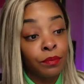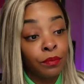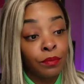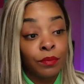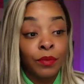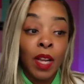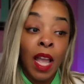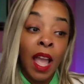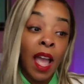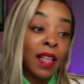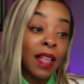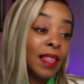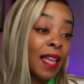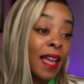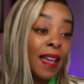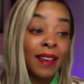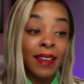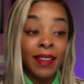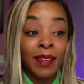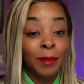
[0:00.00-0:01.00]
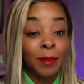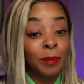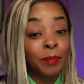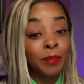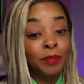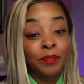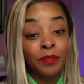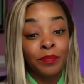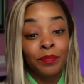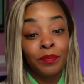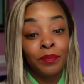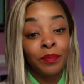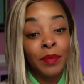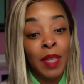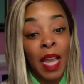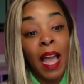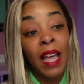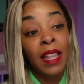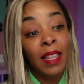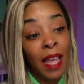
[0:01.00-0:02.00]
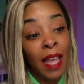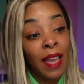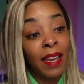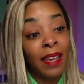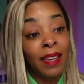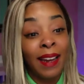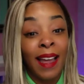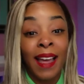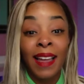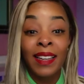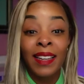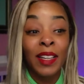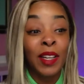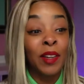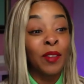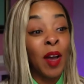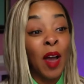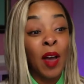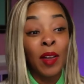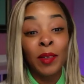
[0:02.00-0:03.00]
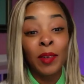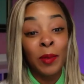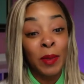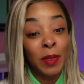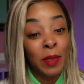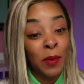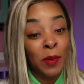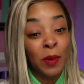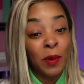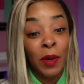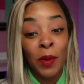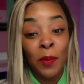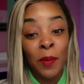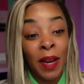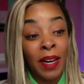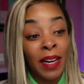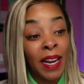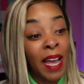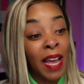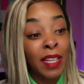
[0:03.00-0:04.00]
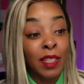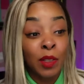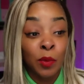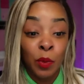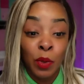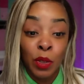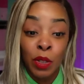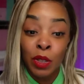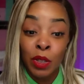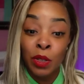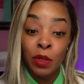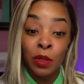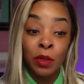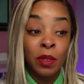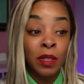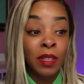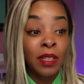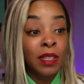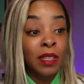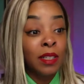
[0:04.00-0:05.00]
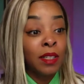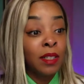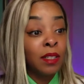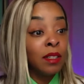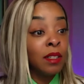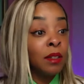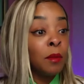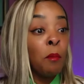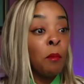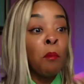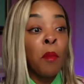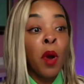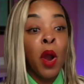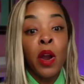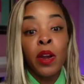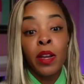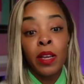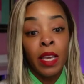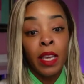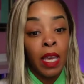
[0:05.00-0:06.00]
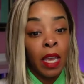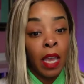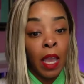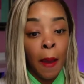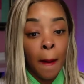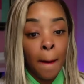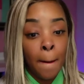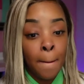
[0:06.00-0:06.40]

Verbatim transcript: I like it. I like it. I love all of what's going on right now. It's real murky.